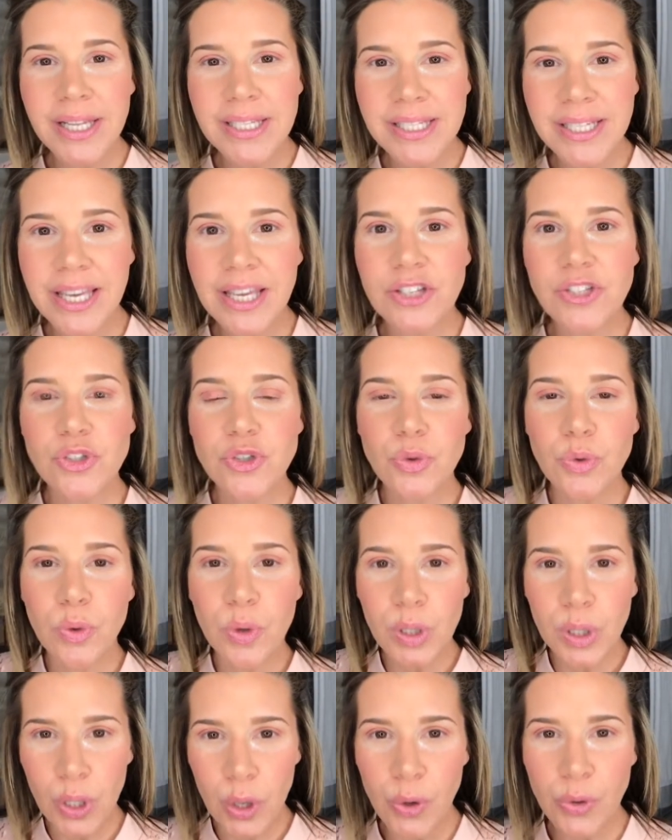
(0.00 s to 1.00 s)
to get too
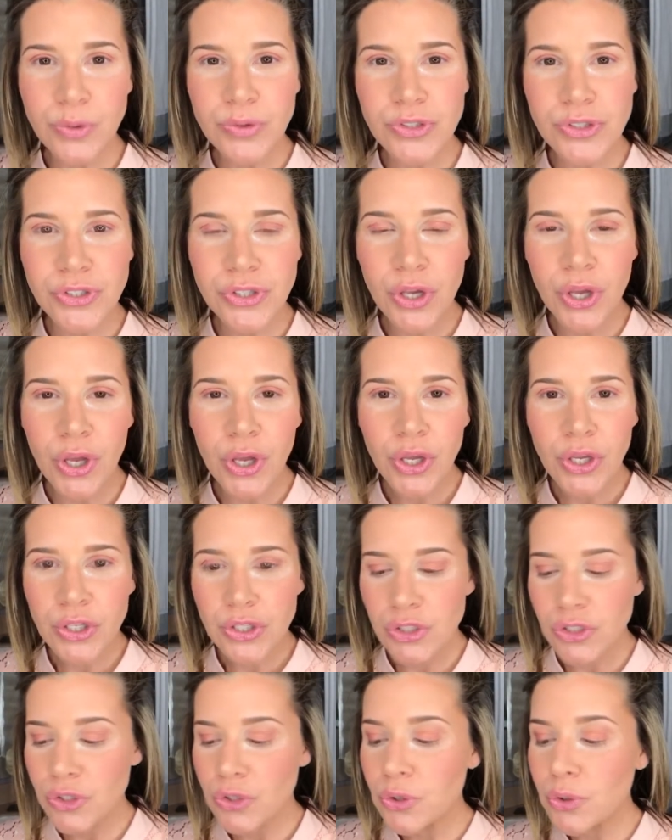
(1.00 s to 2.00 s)
close
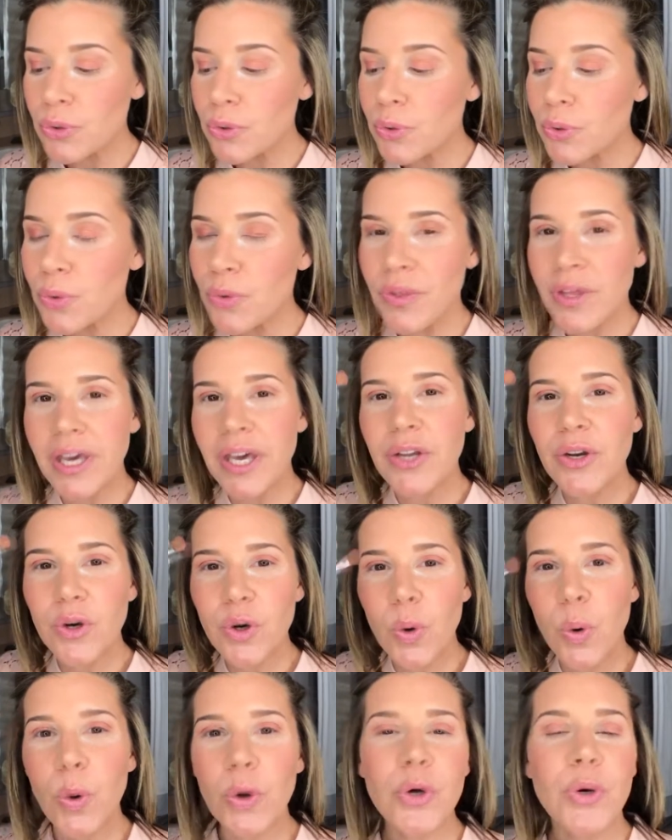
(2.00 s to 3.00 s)
to the inner
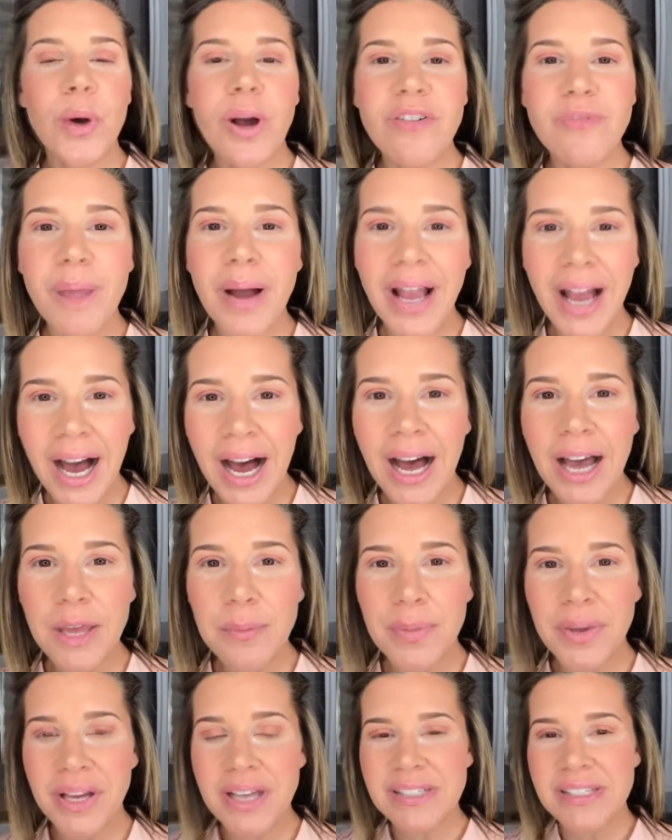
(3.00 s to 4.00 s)
corner of my eye
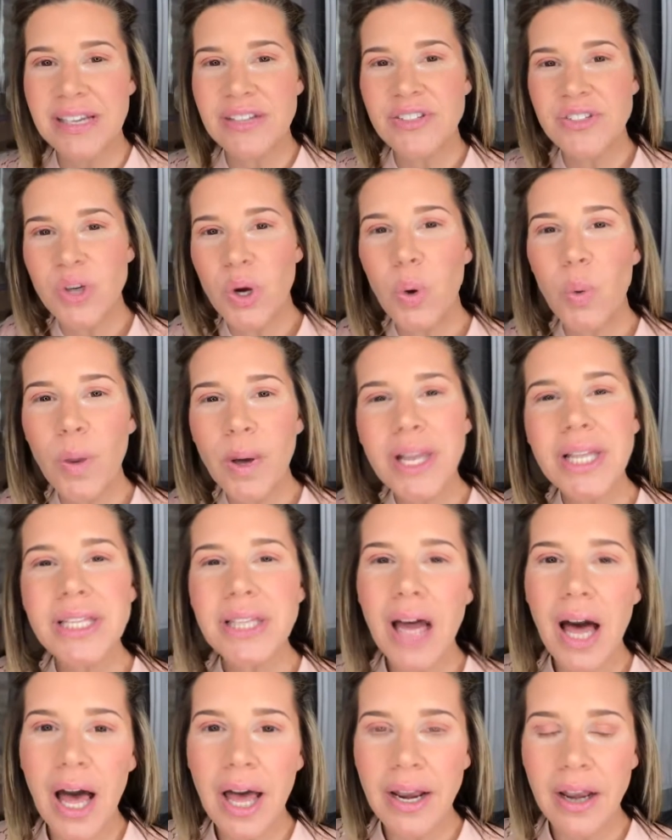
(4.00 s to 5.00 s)
because I don't want a
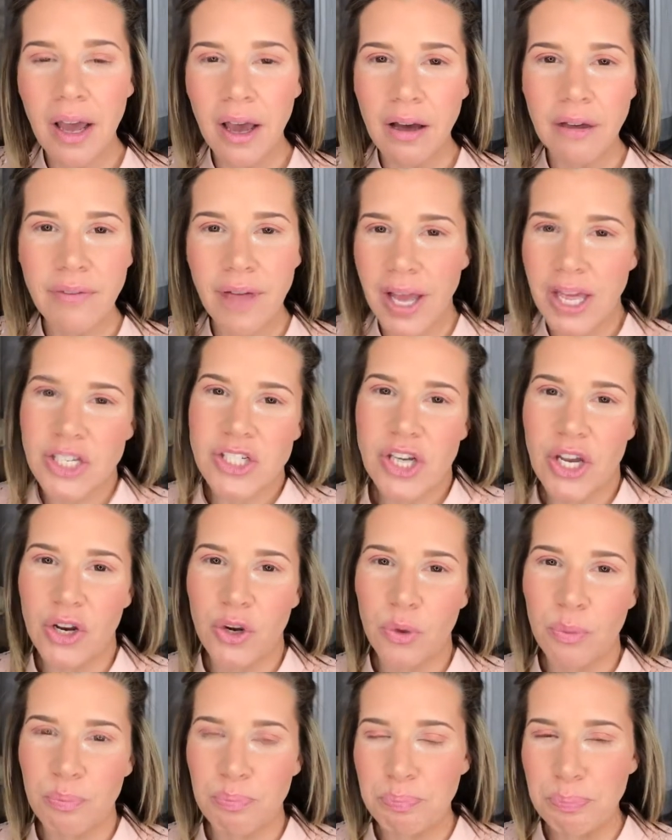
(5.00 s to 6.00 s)
lot of
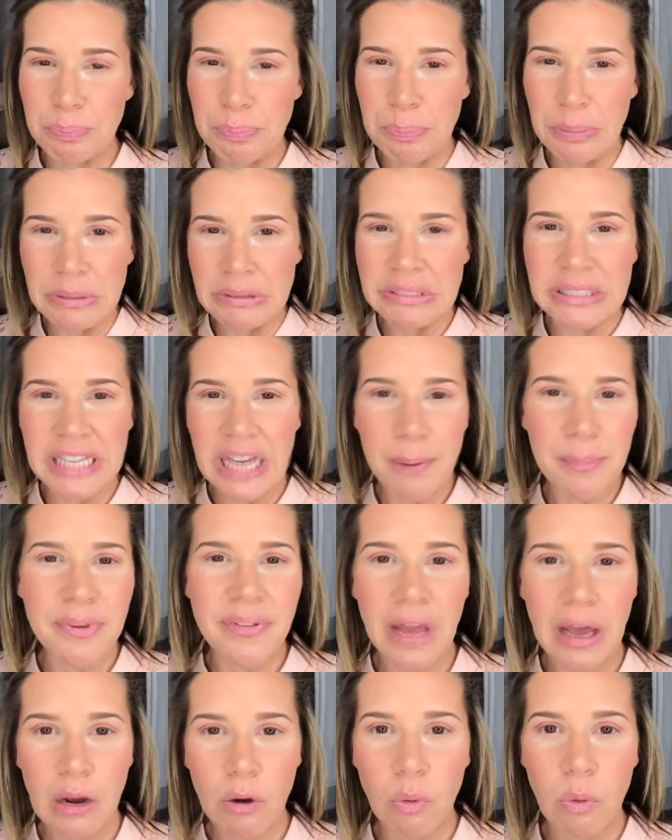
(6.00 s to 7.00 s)
eyeshadow building up in
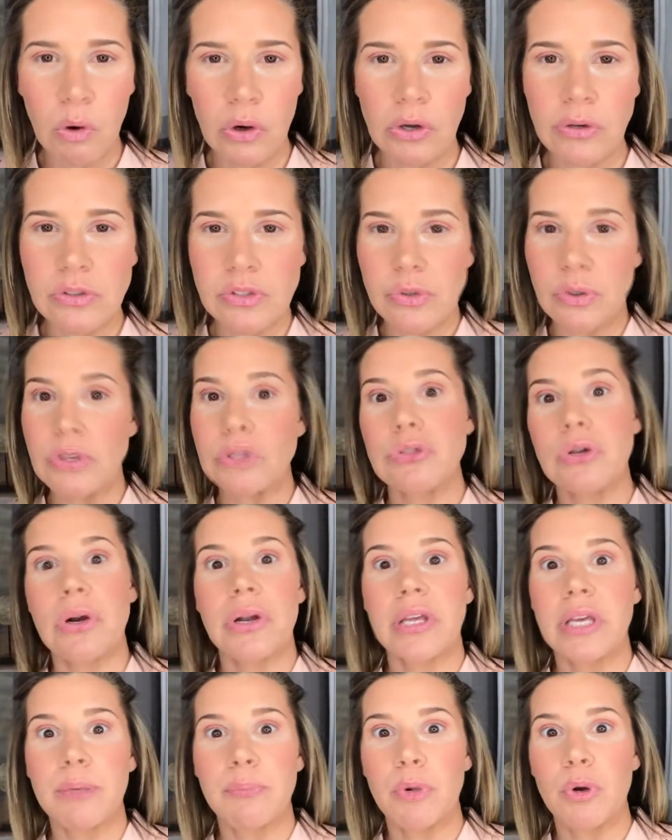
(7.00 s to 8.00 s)
that corner. So I try to
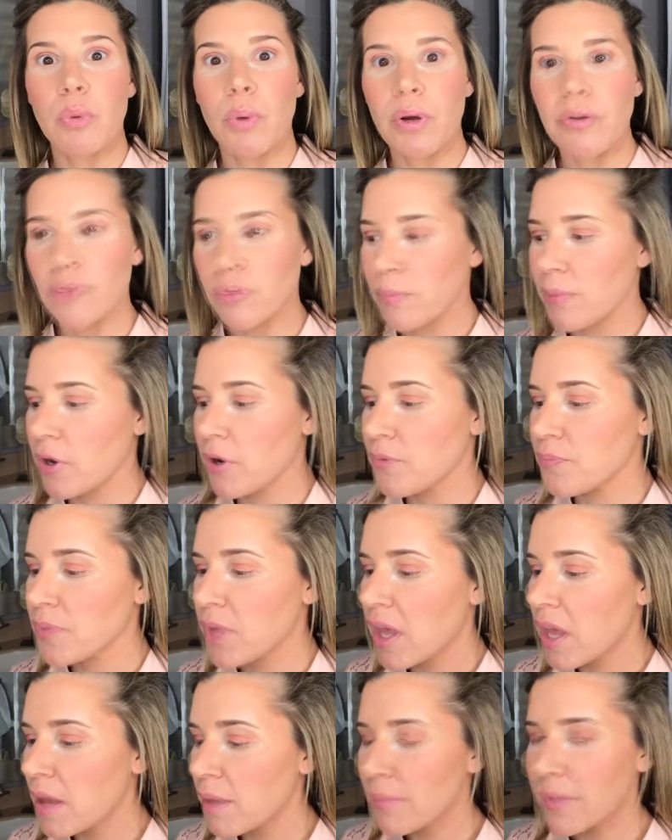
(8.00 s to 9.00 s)
keep it away from there
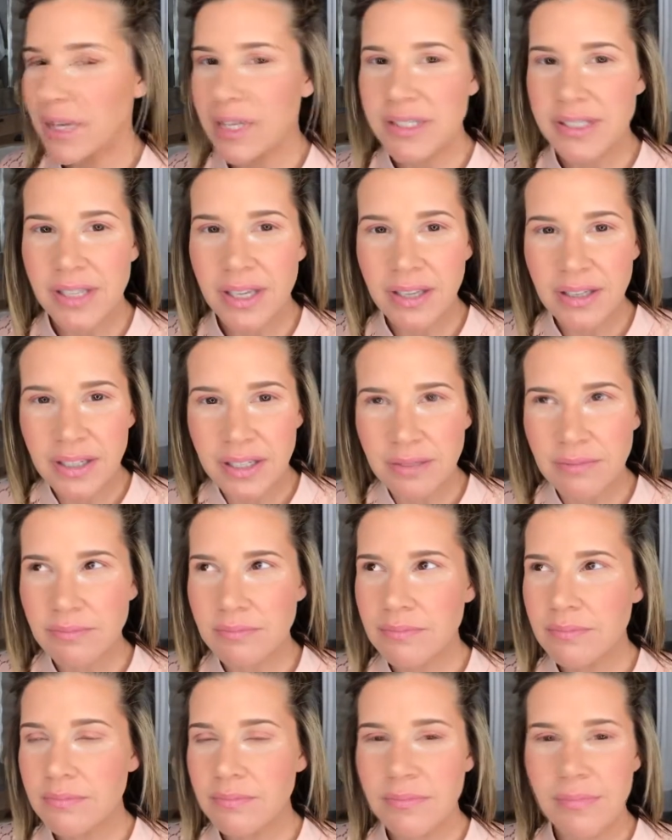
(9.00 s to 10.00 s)
because then it
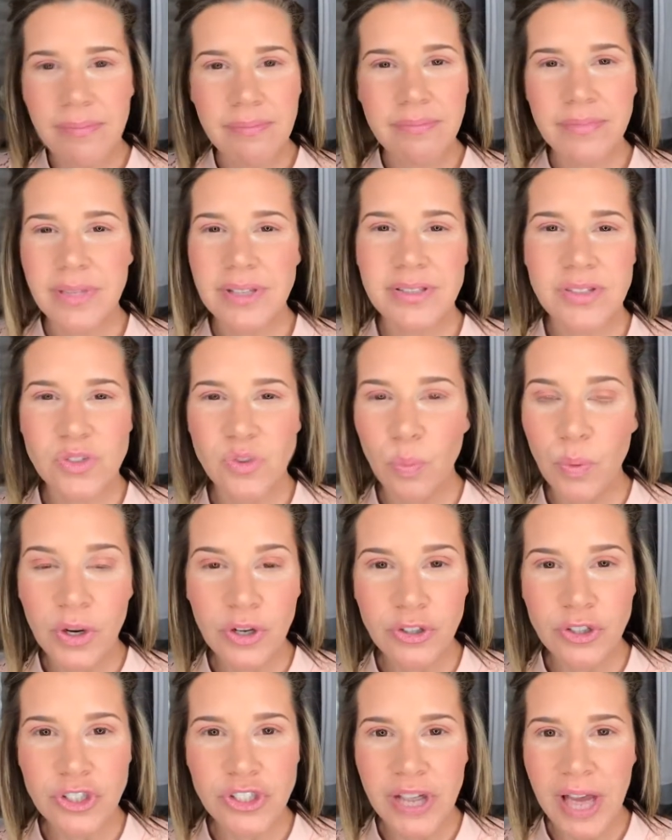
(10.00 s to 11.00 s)
does this
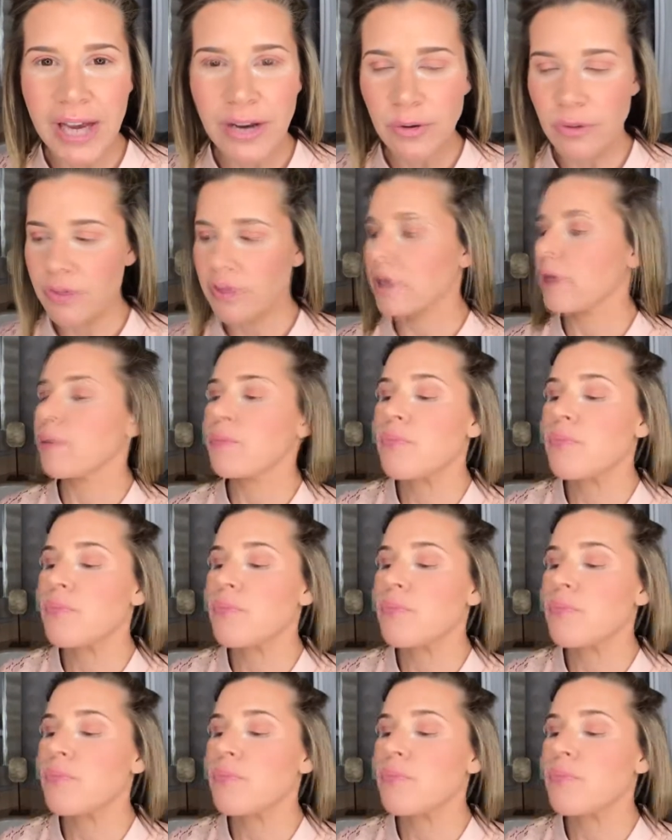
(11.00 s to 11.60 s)
weird shadow thing.